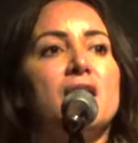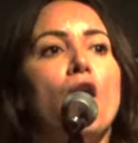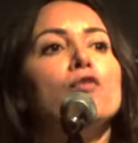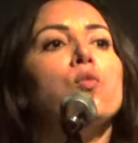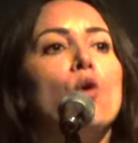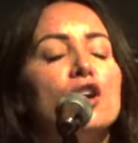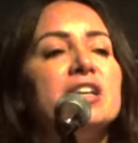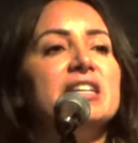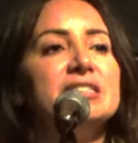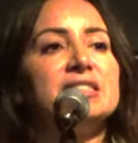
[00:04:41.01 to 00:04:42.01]
of what
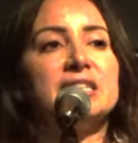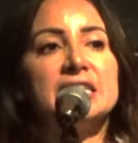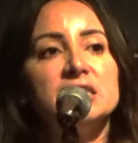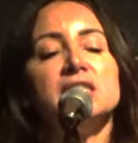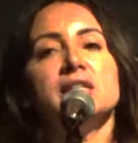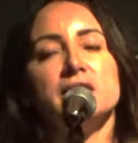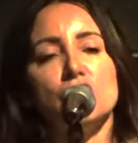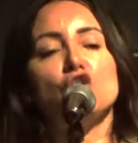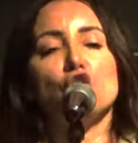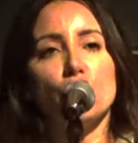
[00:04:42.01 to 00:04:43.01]
is considered
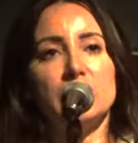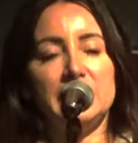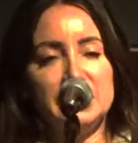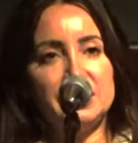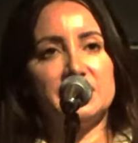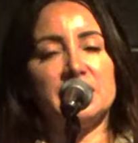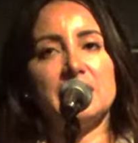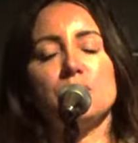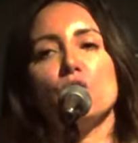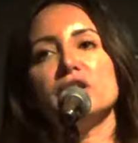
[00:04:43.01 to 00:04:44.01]
a journalist
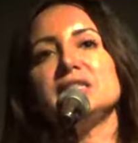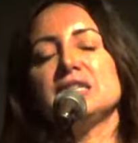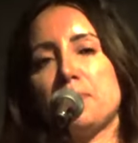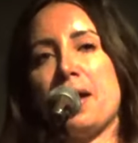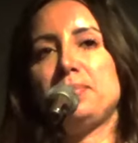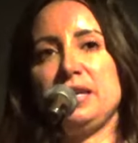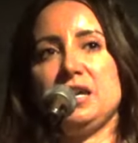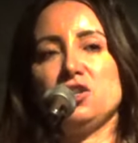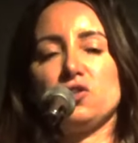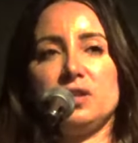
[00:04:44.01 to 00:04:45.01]
and what is in the public
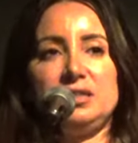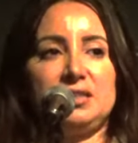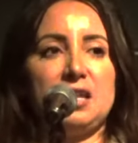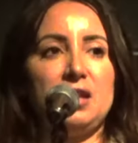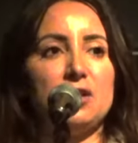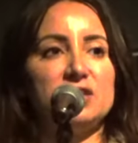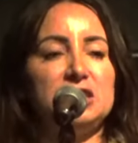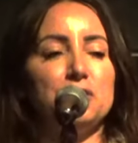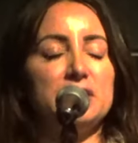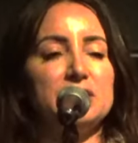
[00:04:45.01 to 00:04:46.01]
interest, then there are
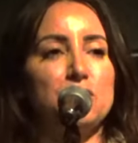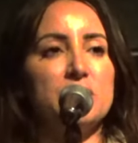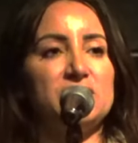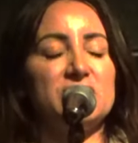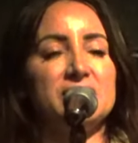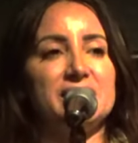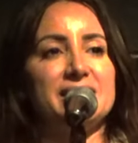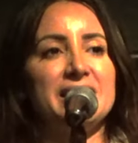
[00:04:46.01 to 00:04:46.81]
serious questions